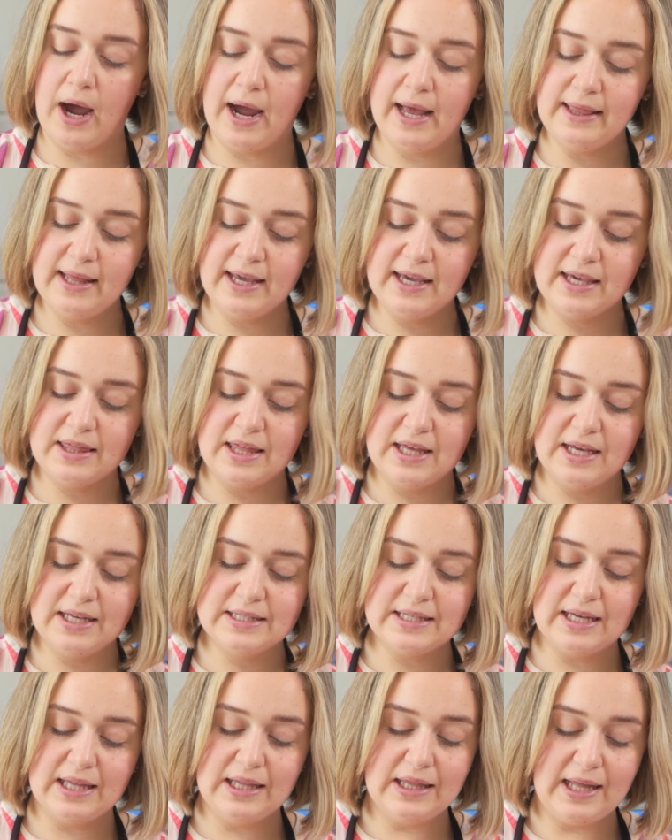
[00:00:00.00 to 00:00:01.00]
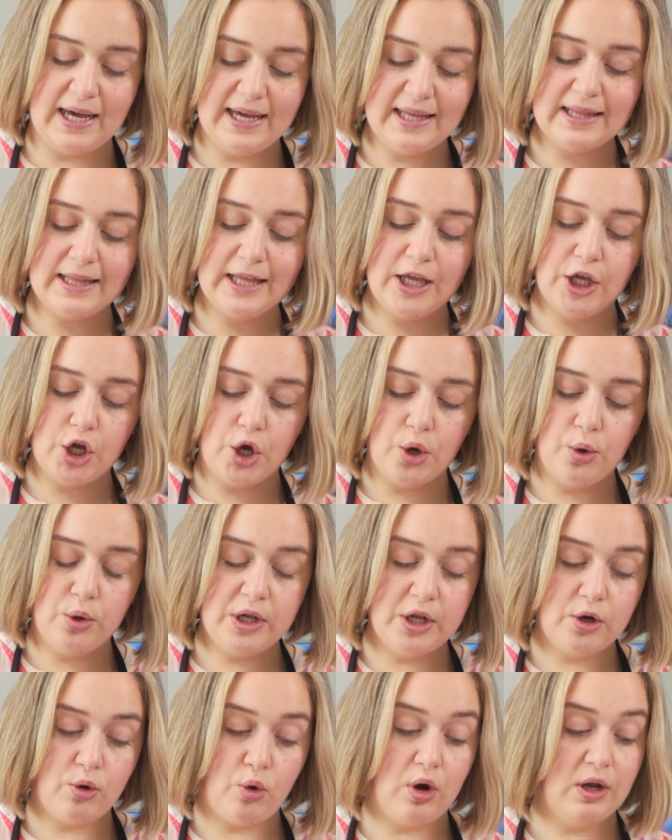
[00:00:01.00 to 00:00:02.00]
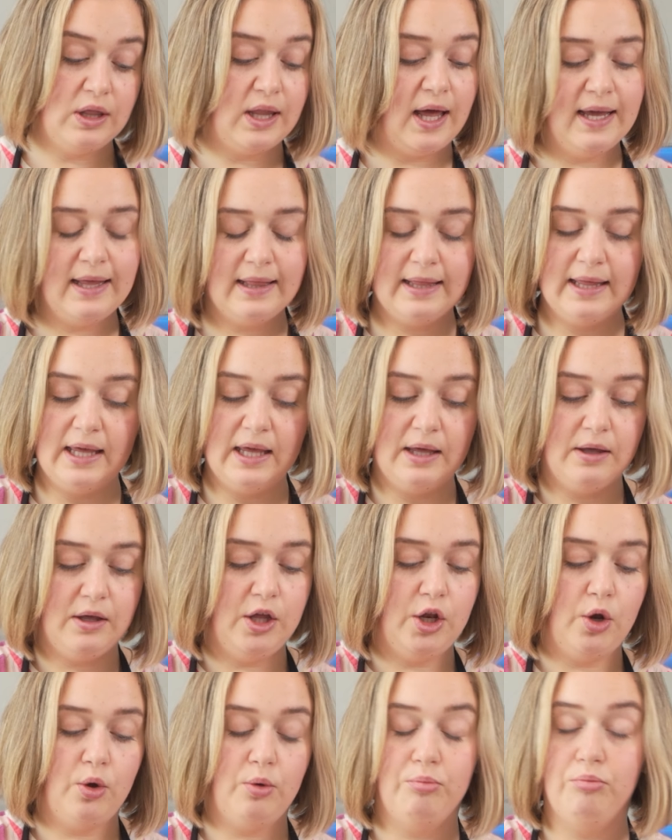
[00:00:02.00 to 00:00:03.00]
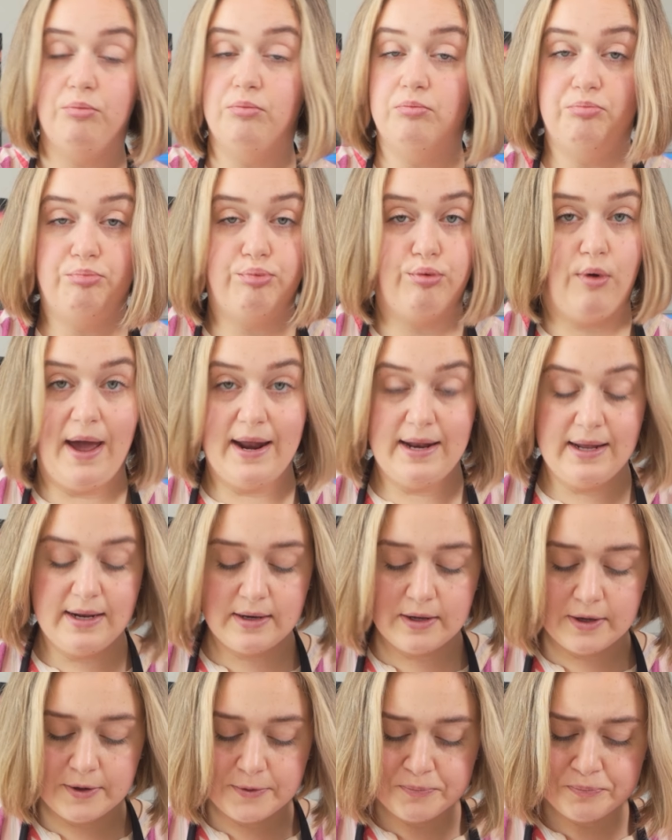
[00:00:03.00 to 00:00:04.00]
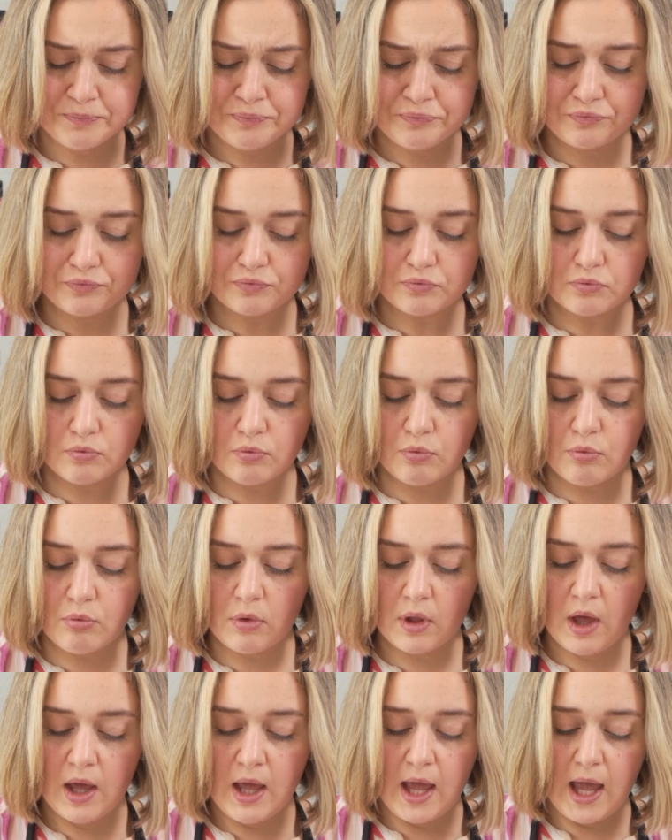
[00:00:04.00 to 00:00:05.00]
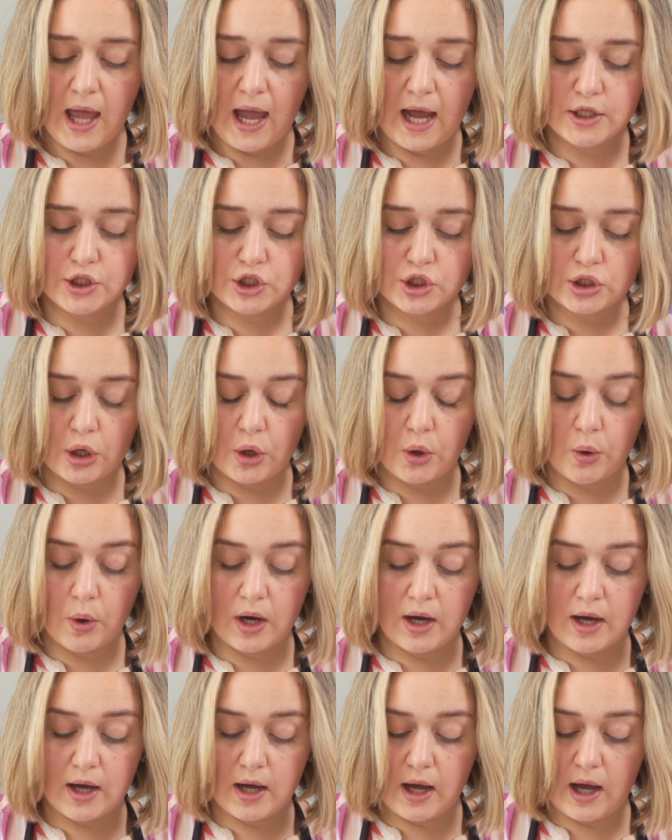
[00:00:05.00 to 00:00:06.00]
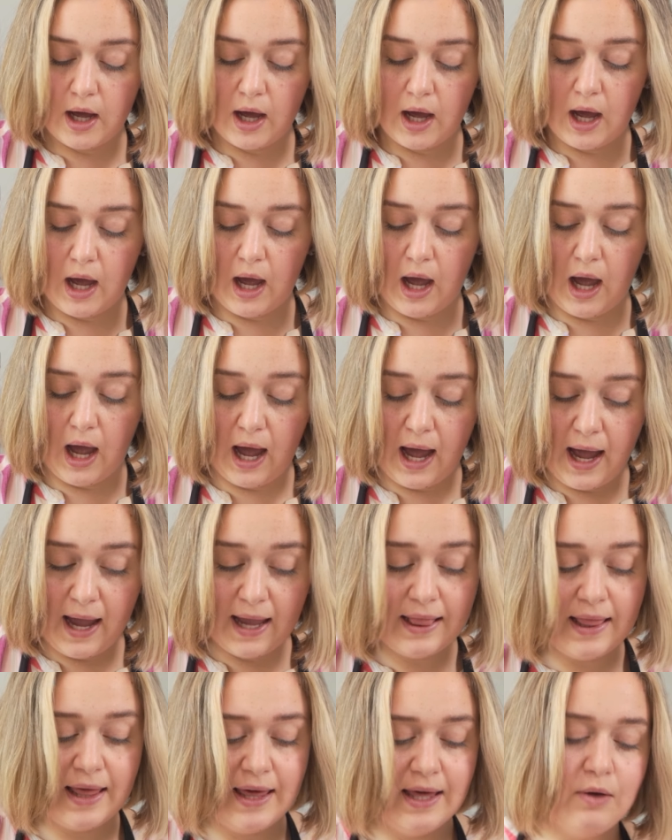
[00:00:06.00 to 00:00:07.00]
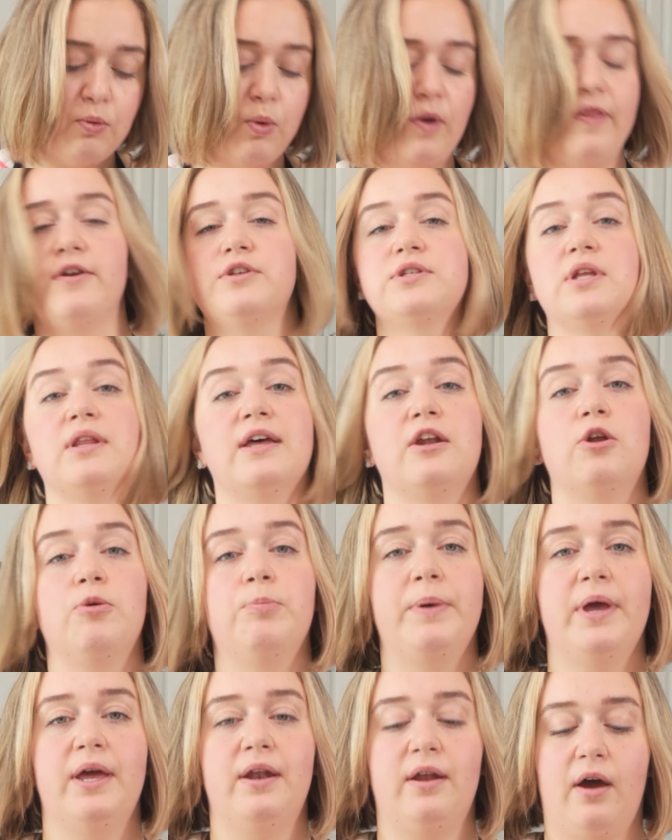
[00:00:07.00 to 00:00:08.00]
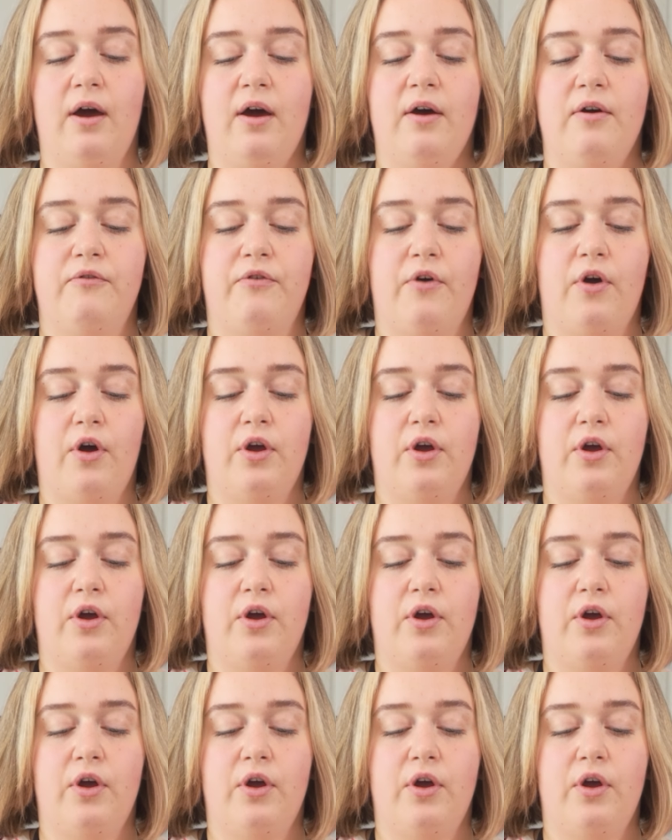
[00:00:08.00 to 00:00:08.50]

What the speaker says: I like things lightly coated or lightly, breaded. And so I like when there's a little bit of,